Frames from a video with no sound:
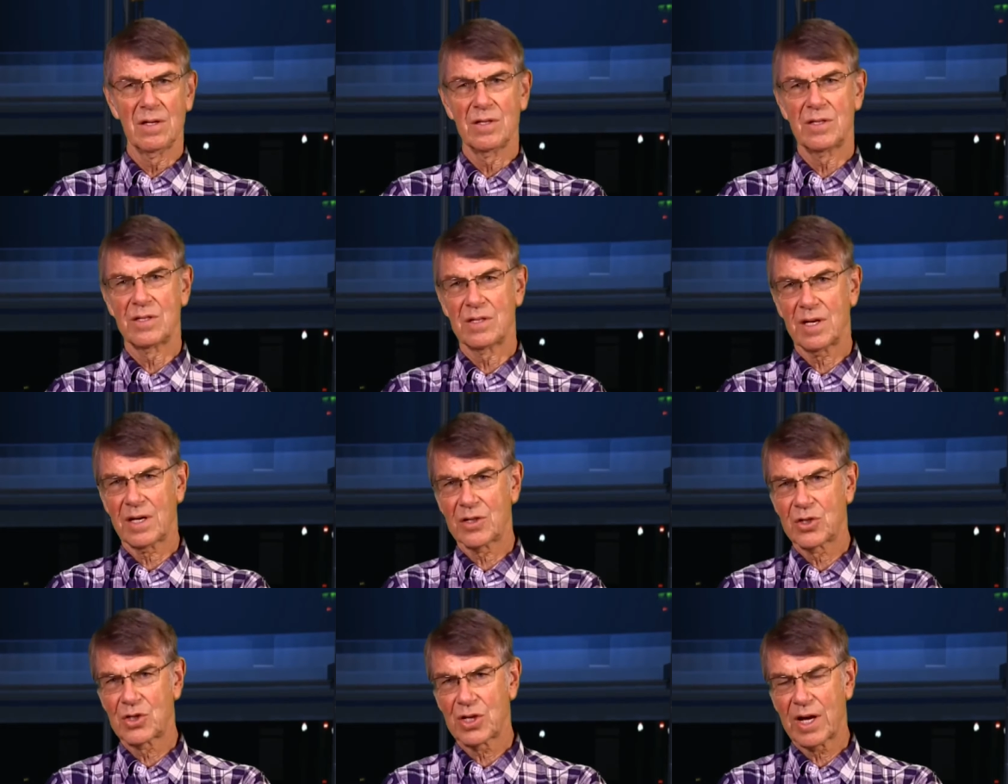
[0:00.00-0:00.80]

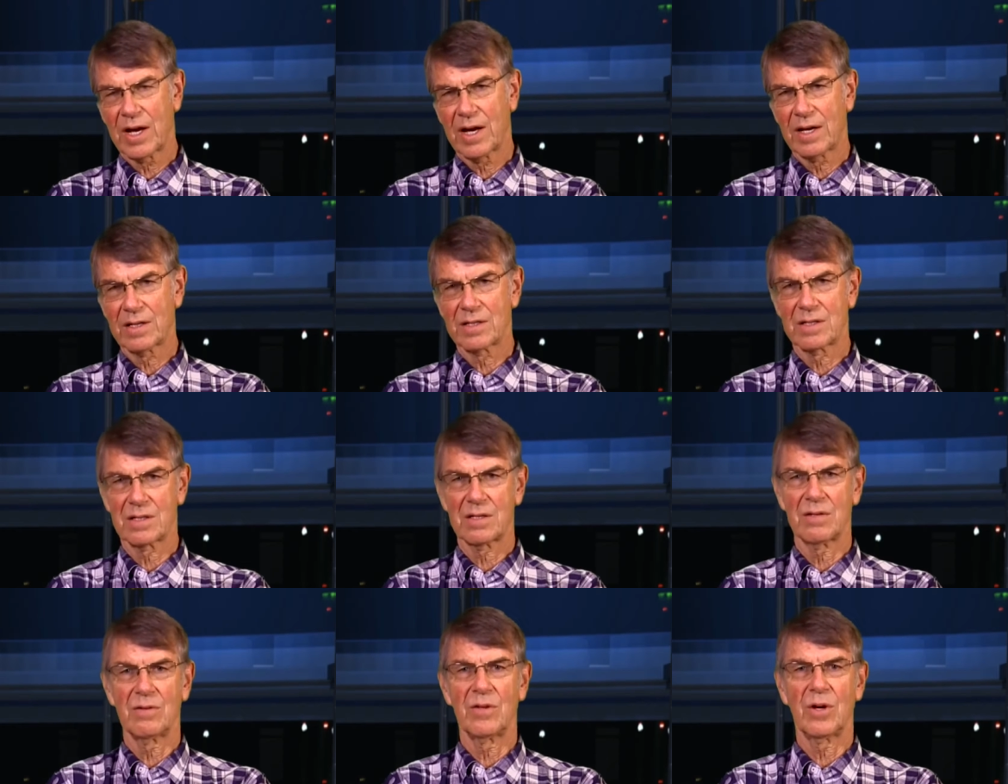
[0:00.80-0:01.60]
such
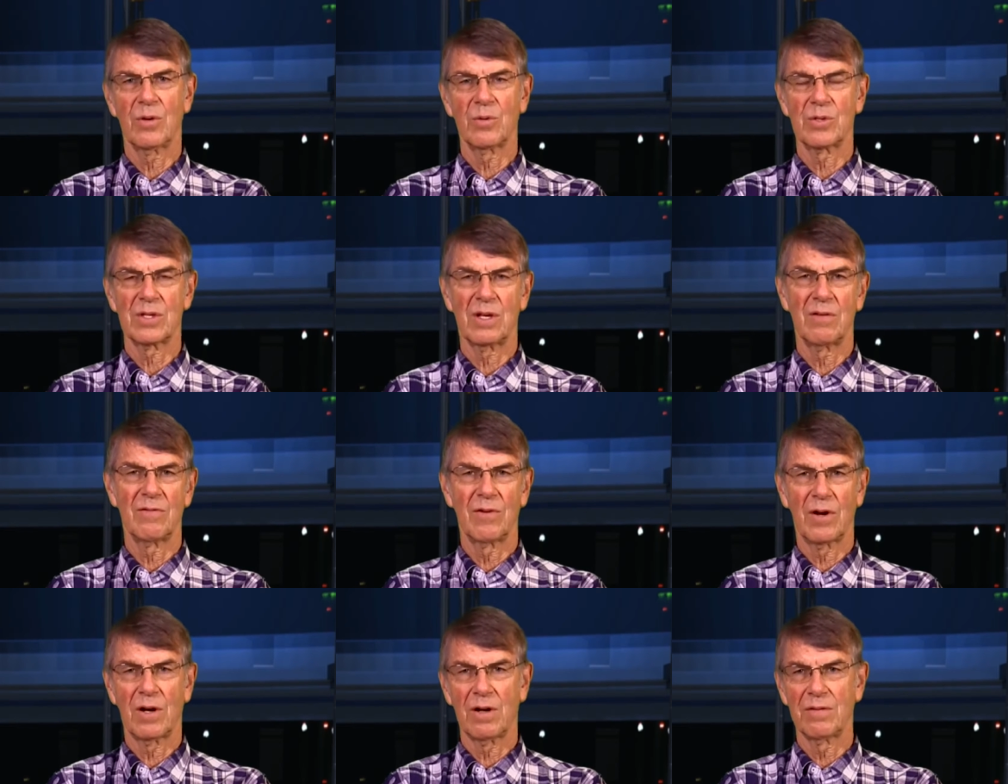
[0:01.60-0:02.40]
as those
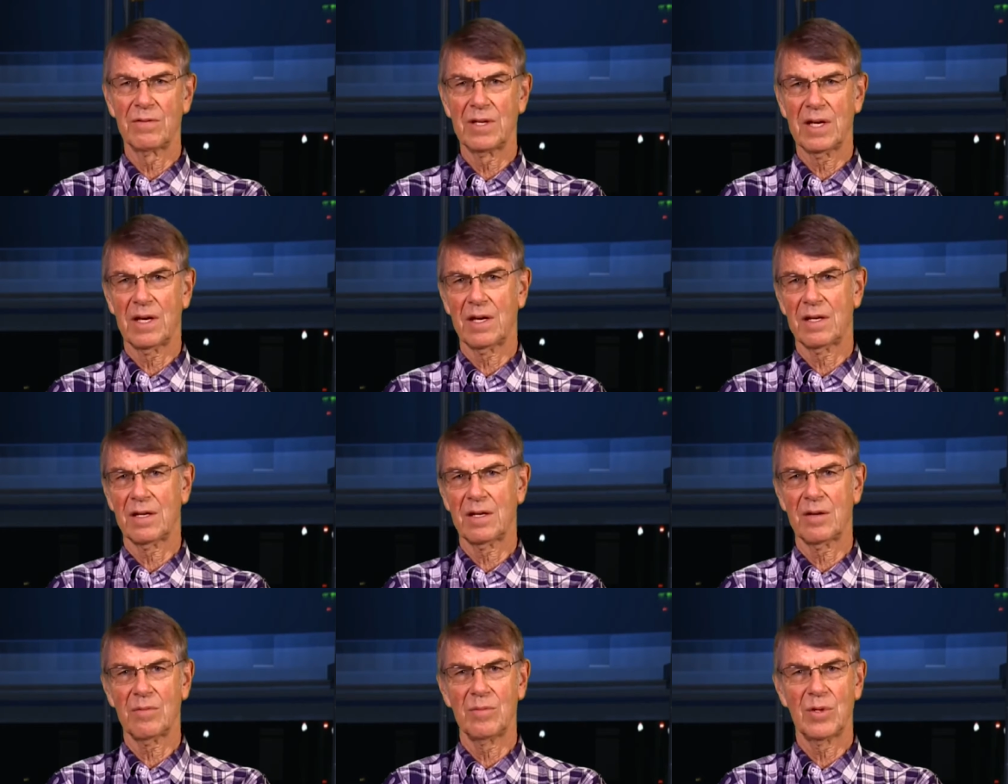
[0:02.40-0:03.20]
involved
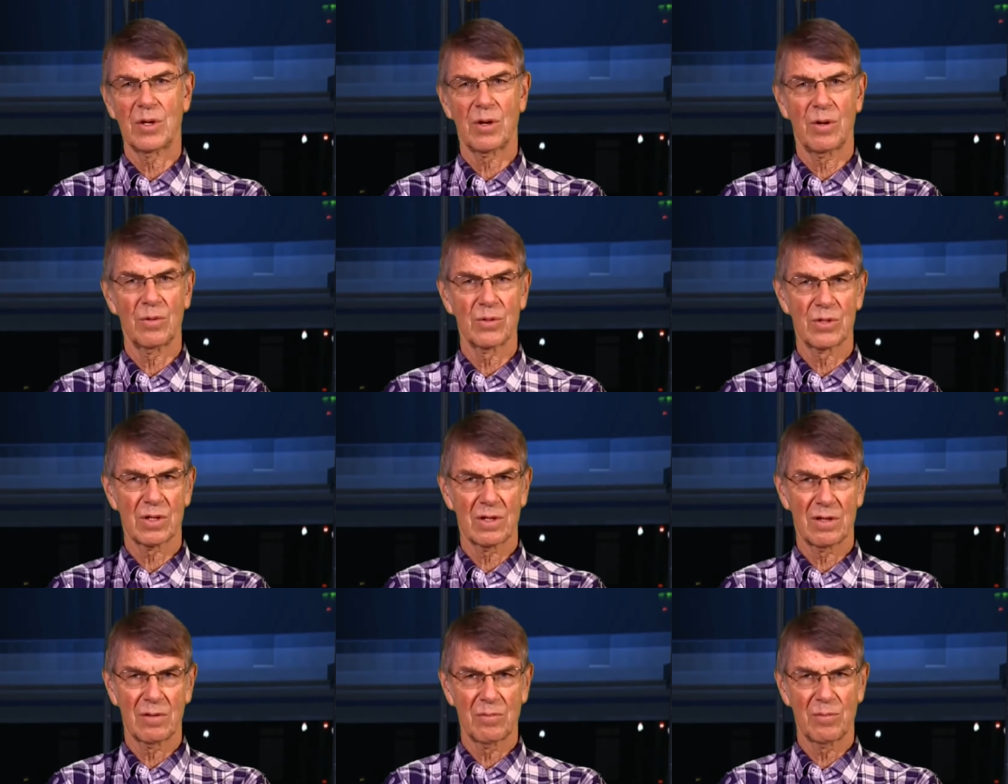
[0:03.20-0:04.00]
in
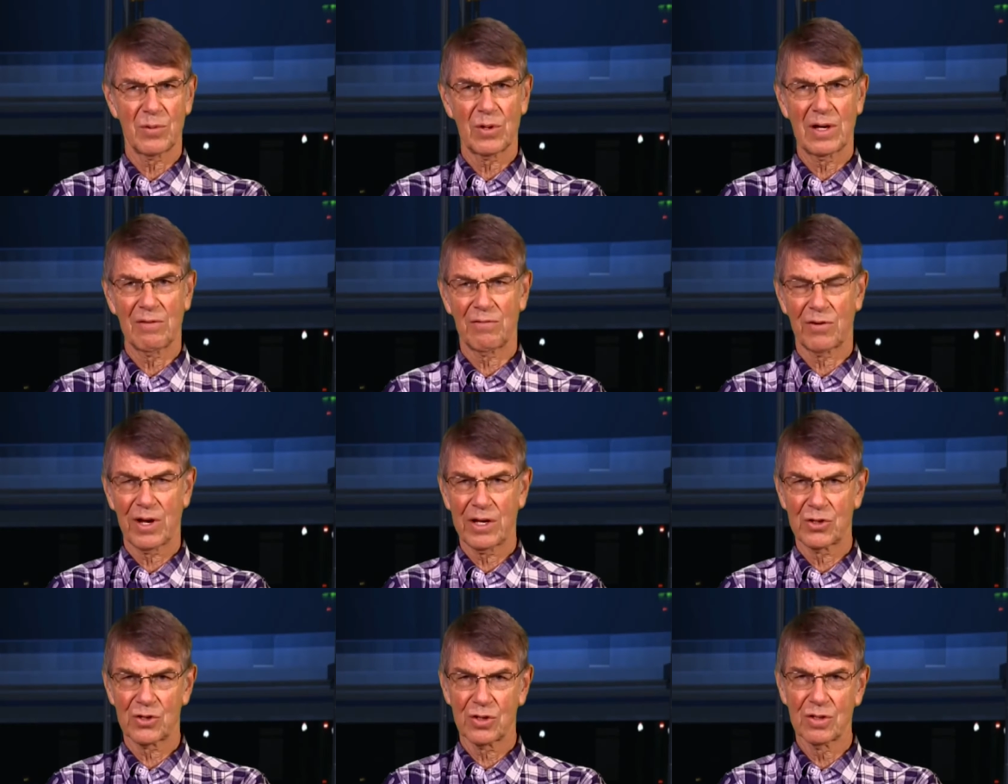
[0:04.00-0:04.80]
mucosal
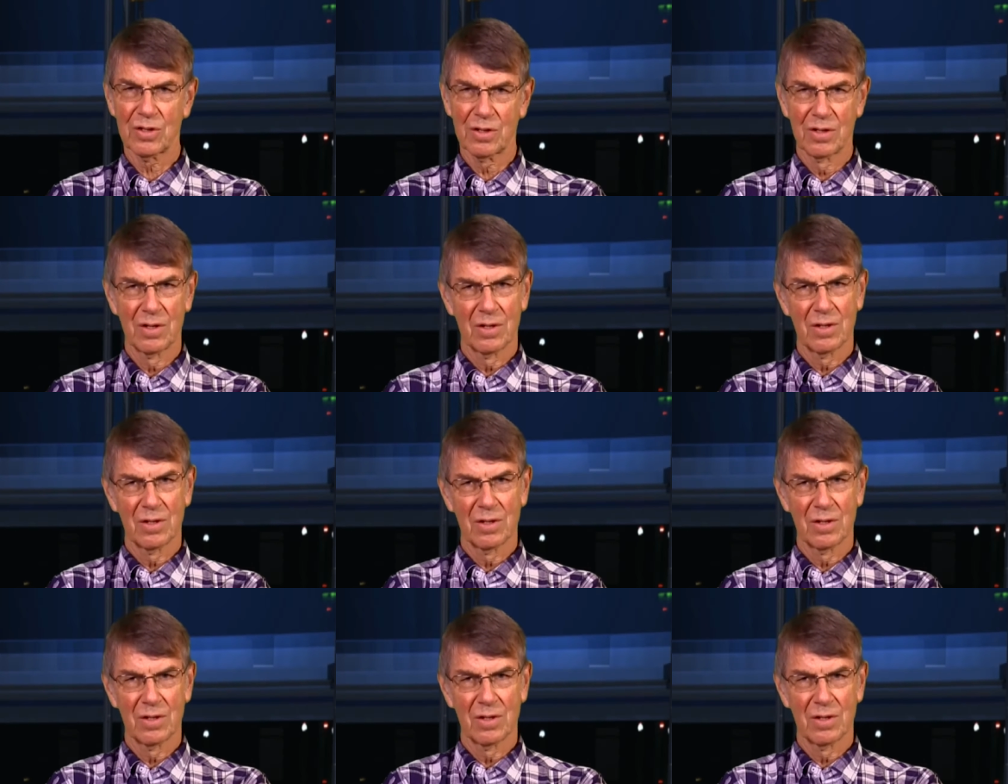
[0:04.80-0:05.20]
proliferation.